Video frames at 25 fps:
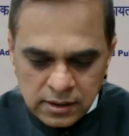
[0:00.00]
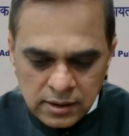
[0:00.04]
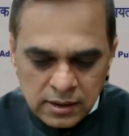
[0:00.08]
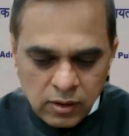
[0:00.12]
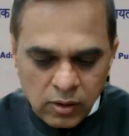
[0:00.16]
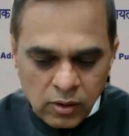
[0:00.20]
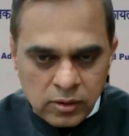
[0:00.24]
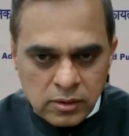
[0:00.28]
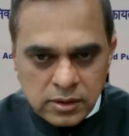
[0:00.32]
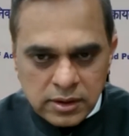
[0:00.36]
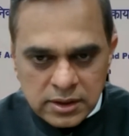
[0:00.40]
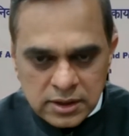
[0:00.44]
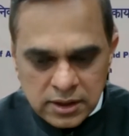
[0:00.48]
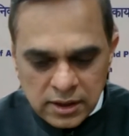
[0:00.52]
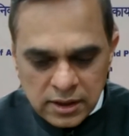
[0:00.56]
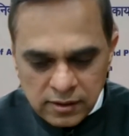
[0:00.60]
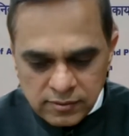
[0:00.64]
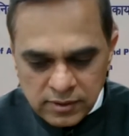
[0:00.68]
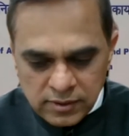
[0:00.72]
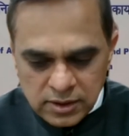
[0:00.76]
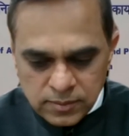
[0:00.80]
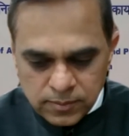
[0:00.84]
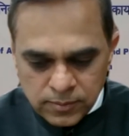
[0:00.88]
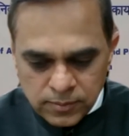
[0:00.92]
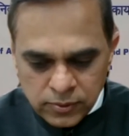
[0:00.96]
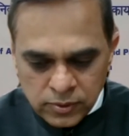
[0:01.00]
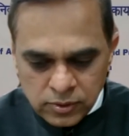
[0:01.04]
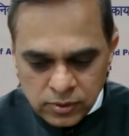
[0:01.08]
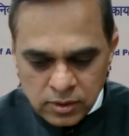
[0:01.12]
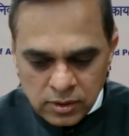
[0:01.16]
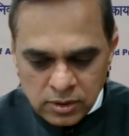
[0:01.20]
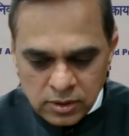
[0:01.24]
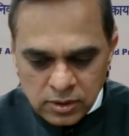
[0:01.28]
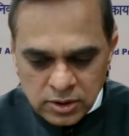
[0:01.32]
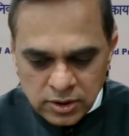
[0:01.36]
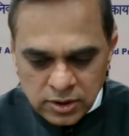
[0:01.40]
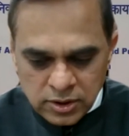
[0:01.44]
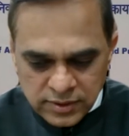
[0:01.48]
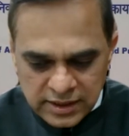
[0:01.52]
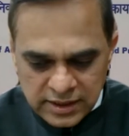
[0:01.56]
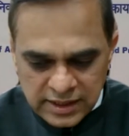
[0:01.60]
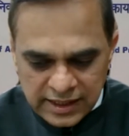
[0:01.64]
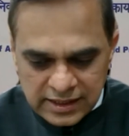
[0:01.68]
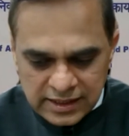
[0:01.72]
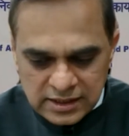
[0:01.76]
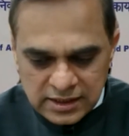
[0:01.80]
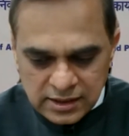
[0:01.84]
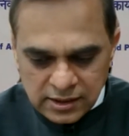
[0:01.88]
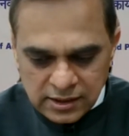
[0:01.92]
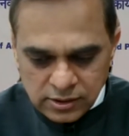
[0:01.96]
all the service portals of
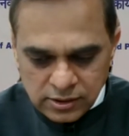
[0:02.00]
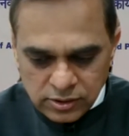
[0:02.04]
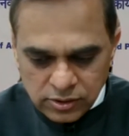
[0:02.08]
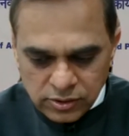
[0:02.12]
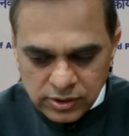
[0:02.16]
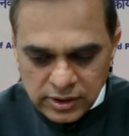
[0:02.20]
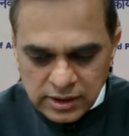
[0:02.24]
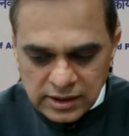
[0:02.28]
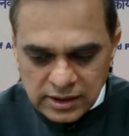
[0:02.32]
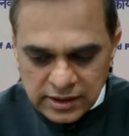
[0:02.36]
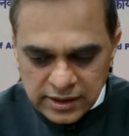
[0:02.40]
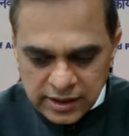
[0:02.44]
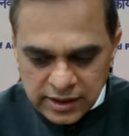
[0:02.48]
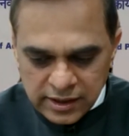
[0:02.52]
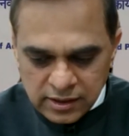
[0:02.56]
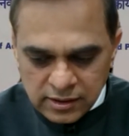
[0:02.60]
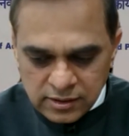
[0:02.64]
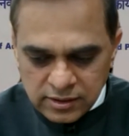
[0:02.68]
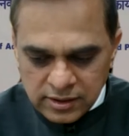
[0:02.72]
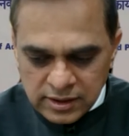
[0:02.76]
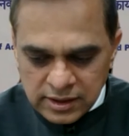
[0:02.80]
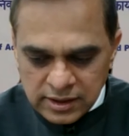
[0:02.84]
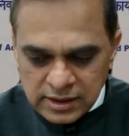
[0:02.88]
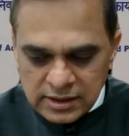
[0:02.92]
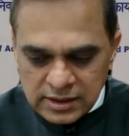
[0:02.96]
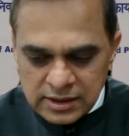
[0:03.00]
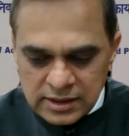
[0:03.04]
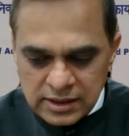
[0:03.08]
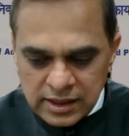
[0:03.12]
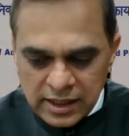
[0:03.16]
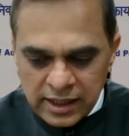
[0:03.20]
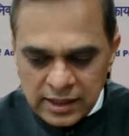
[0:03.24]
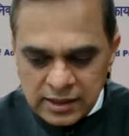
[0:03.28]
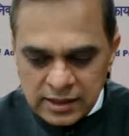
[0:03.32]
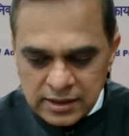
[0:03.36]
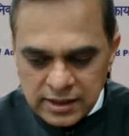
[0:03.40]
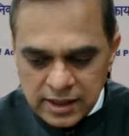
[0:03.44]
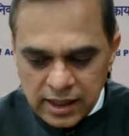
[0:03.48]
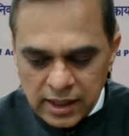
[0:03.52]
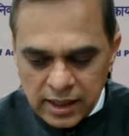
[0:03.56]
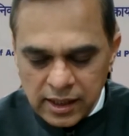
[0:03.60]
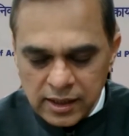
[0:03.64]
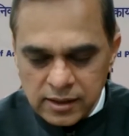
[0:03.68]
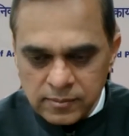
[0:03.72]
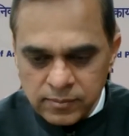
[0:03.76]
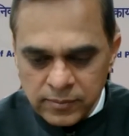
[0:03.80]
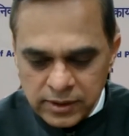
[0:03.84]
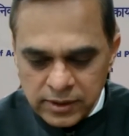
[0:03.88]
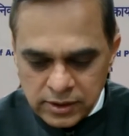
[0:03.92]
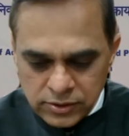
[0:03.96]
states and union territories and
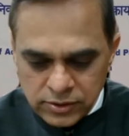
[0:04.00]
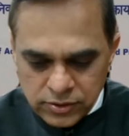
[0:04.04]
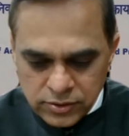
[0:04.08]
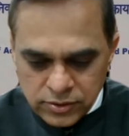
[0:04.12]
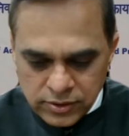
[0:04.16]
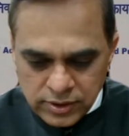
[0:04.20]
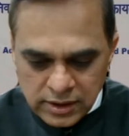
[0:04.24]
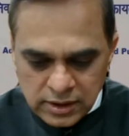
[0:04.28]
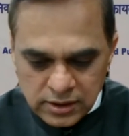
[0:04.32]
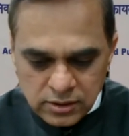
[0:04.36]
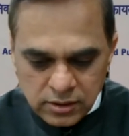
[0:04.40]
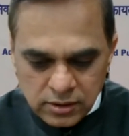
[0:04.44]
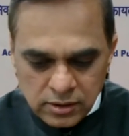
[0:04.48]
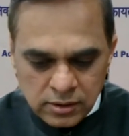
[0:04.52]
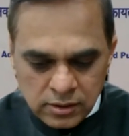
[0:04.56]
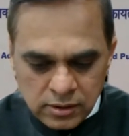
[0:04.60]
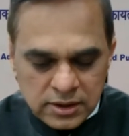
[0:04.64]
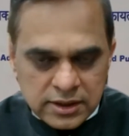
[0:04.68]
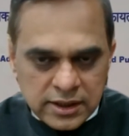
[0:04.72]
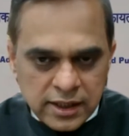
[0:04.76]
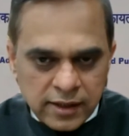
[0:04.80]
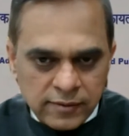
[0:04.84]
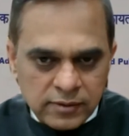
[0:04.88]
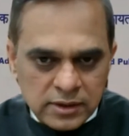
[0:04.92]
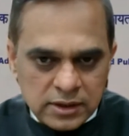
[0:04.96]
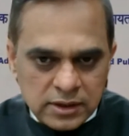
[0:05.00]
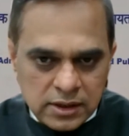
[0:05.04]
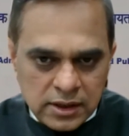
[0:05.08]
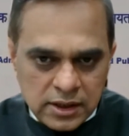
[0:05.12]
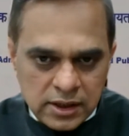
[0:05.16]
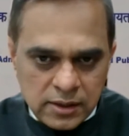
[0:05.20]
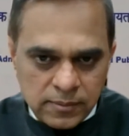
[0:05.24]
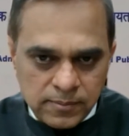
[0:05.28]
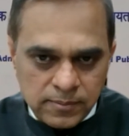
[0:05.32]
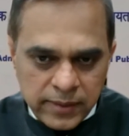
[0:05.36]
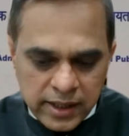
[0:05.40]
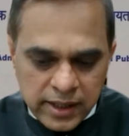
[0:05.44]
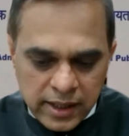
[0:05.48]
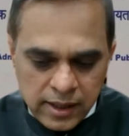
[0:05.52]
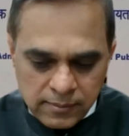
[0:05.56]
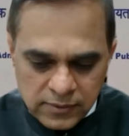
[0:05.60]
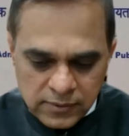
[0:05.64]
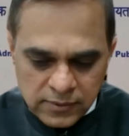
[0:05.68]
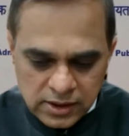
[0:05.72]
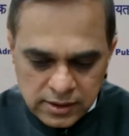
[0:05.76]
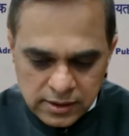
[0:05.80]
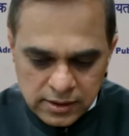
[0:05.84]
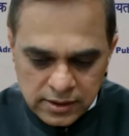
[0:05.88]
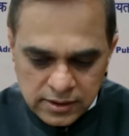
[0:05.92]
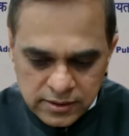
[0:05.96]
select ministries on 7 key
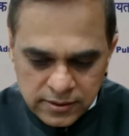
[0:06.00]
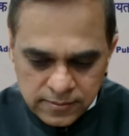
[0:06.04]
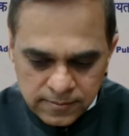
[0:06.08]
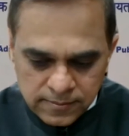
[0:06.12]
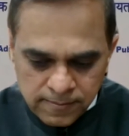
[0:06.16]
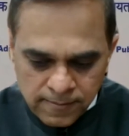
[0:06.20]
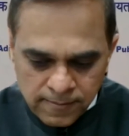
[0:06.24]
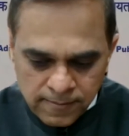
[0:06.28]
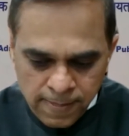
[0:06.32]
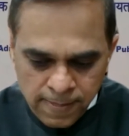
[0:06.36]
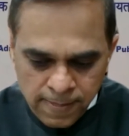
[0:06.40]
parameters.